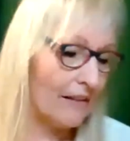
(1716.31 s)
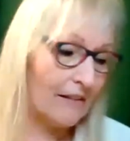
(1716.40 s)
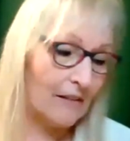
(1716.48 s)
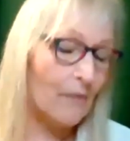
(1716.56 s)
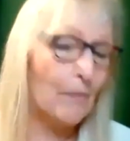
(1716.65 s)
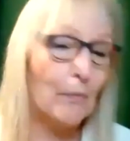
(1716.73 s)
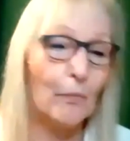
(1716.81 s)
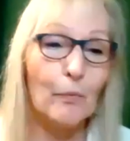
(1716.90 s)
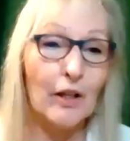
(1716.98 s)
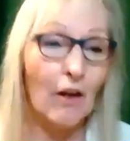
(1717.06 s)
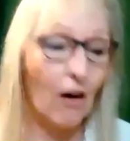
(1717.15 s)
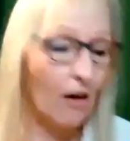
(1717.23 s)
And
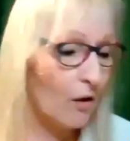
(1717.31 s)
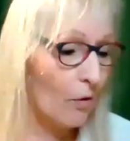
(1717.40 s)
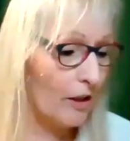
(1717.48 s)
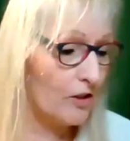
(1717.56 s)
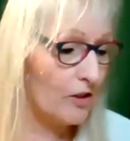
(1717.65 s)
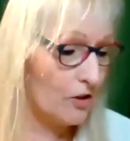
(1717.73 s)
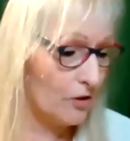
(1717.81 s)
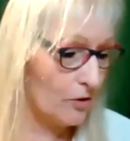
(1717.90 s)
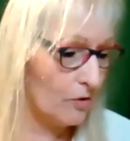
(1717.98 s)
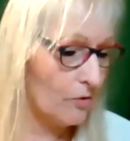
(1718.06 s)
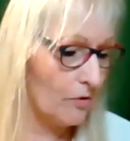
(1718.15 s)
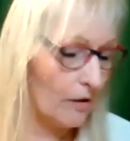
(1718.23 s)
we are going
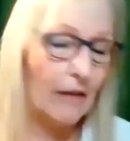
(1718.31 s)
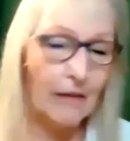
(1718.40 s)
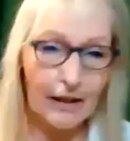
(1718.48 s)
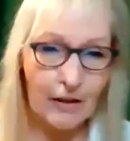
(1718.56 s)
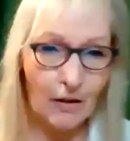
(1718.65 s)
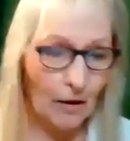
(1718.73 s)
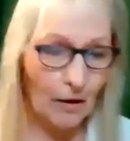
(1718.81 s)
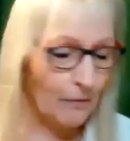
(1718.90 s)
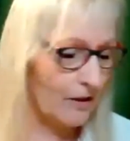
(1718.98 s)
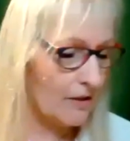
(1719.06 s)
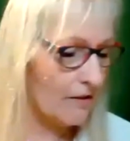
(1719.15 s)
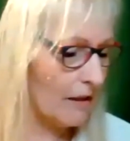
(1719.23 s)
to, I know I'm
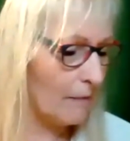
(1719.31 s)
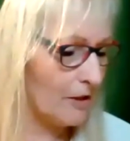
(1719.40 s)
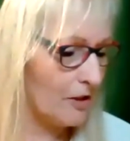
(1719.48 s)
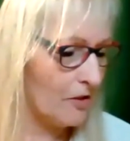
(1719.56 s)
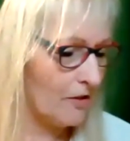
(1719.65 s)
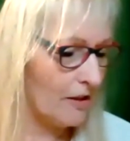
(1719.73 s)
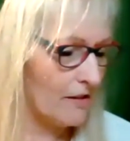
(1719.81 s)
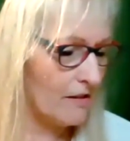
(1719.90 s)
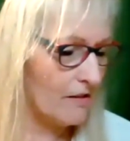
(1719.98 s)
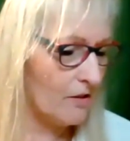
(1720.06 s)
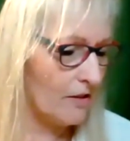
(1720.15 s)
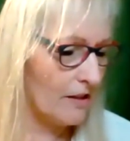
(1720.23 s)
gonna do
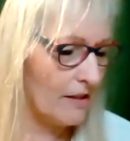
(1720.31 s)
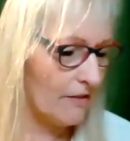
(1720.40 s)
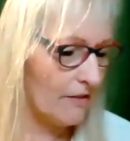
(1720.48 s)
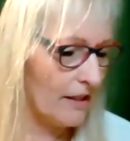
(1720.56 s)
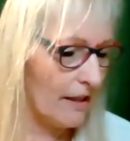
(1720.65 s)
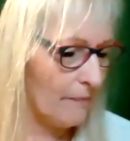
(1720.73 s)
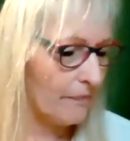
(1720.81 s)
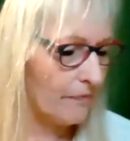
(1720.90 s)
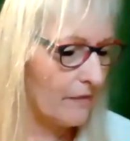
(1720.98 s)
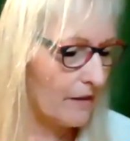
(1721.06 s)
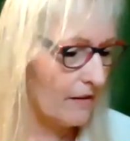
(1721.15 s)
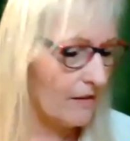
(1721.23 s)
these every day.
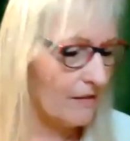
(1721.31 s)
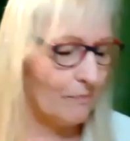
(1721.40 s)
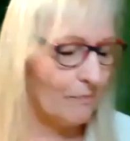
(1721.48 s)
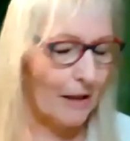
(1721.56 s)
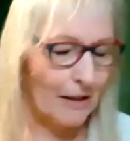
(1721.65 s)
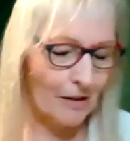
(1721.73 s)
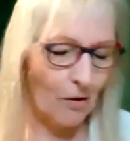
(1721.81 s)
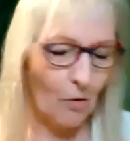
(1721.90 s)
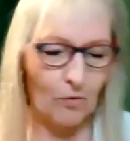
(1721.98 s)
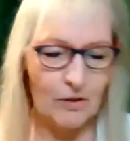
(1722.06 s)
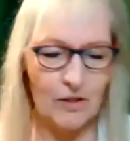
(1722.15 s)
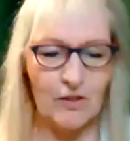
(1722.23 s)
My
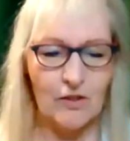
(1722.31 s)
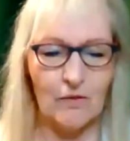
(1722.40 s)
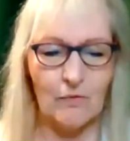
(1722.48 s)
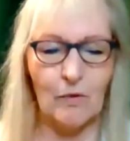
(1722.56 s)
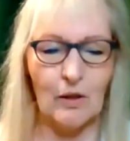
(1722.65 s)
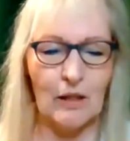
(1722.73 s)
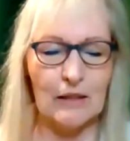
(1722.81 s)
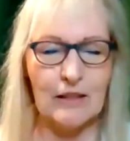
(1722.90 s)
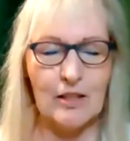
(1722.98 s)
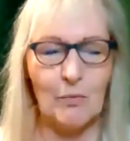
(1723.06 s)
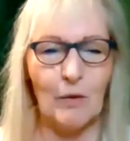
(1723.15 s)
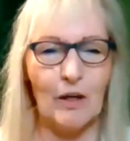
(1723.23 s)
goal is to do at
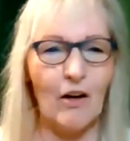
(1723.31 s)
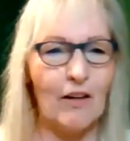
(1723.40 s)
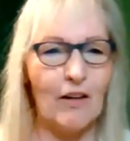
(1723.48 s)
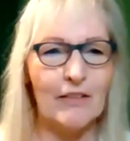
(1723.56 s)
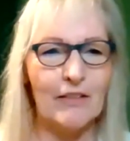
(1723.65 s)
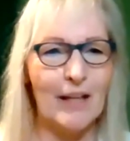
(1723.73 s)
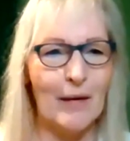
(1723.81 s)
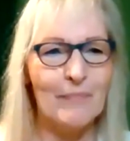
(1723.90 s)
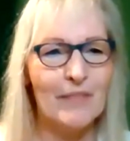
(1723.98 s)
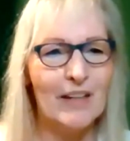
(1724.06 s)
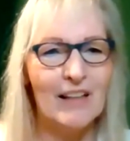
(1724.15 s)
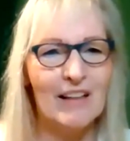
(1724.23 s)
least one card every day.
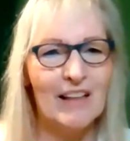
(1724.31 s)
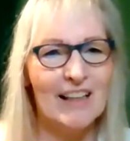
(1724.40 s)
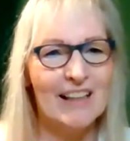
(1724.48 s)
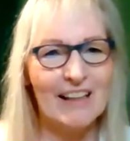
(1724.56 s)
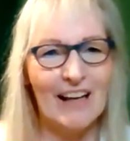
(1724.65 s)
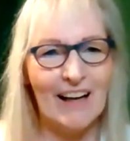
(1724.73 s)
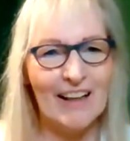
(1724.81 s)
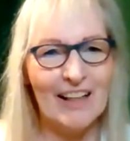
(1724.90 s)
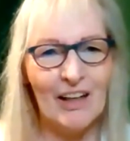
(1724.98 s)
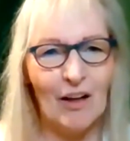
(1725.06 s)
Yeah.